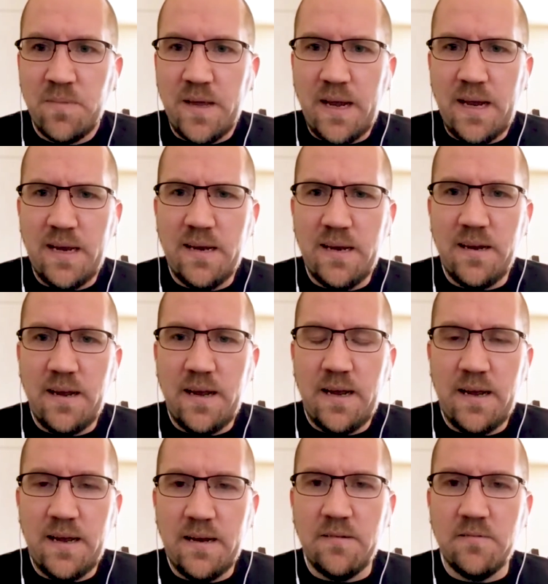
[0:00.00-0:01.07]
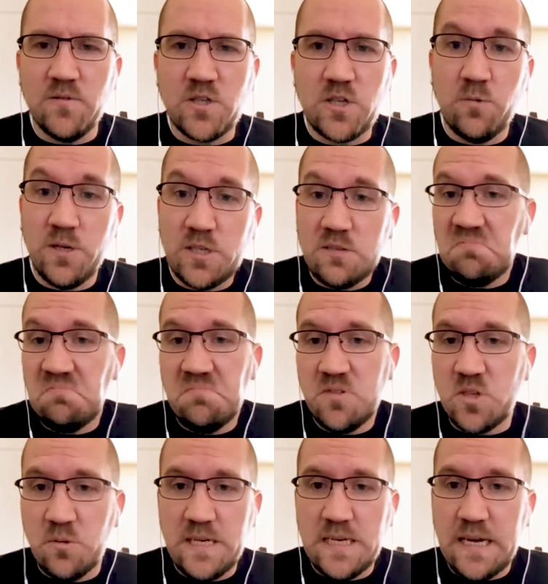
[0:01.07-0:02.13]
And so
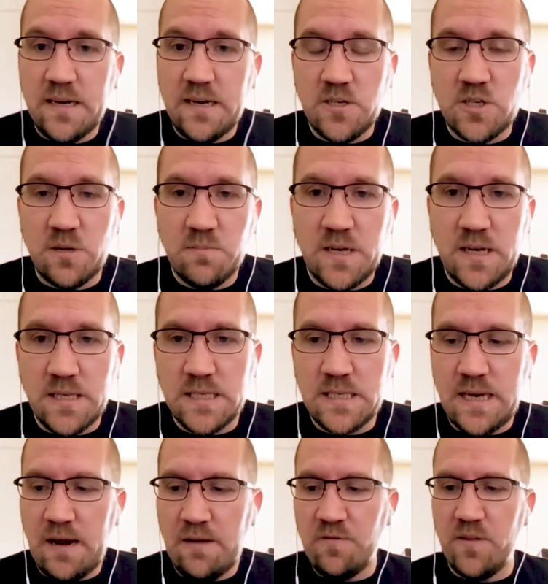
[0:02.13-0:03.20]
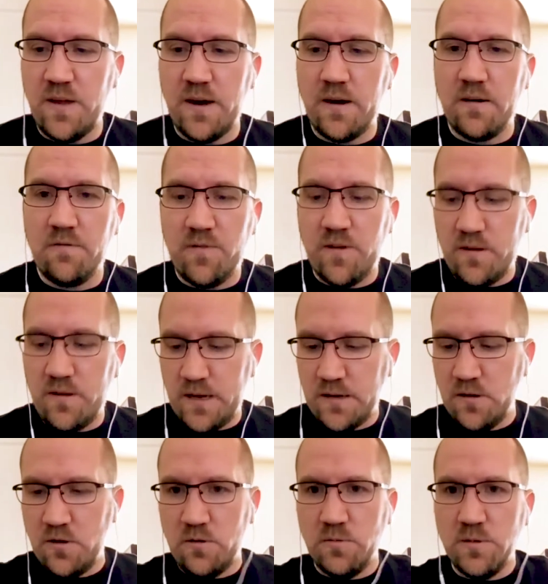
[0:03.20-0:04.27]
we did. It jumped on staff there, felt like the
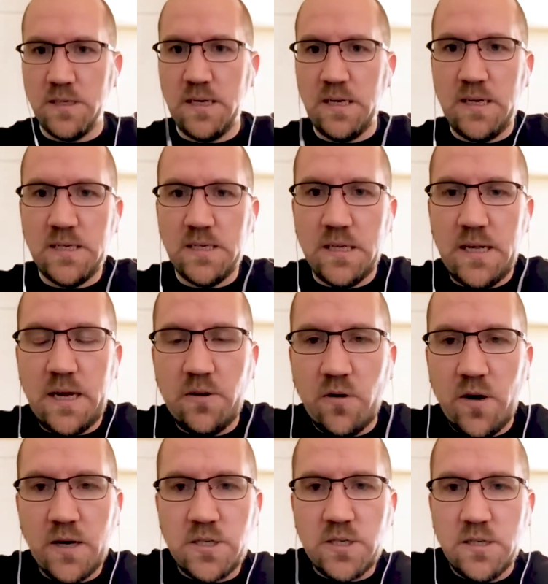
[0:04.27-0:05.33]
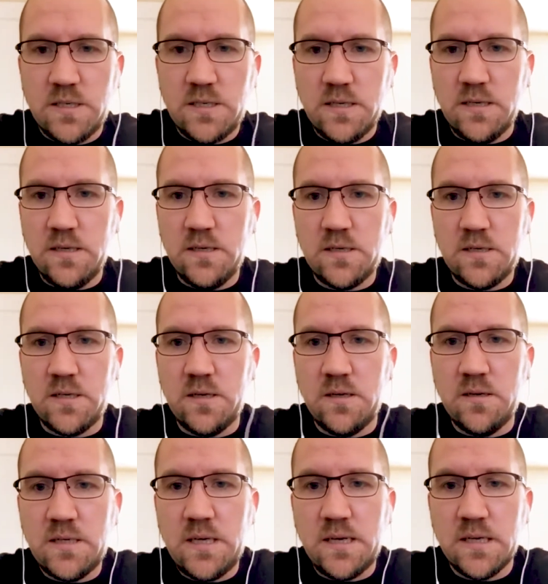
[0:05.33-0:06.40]
Lord was leading us in that direction to
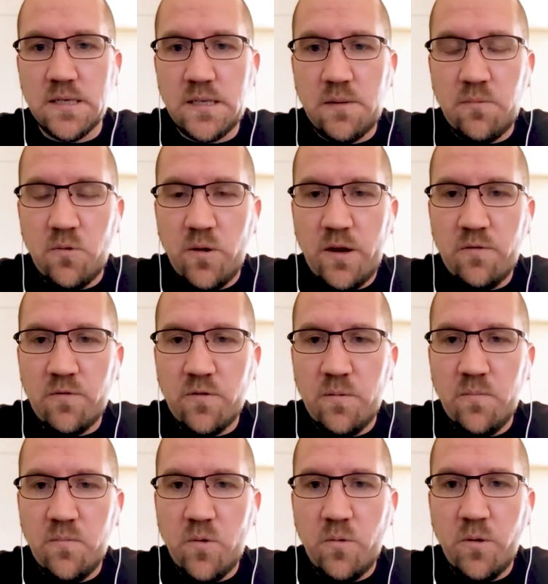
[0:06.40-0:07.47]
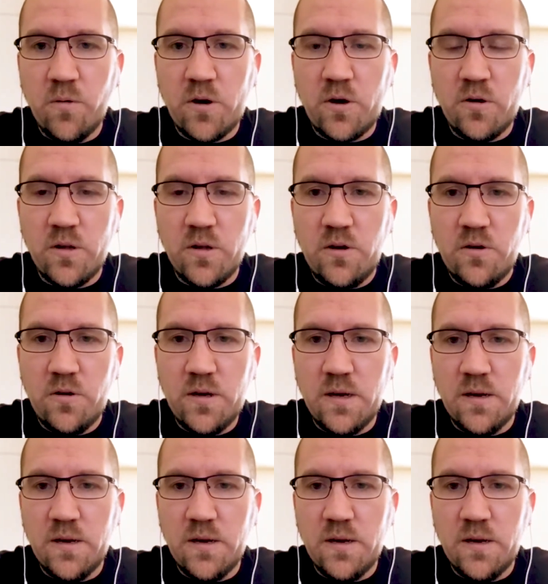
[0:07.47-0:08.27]
take a step away from what we were currently doing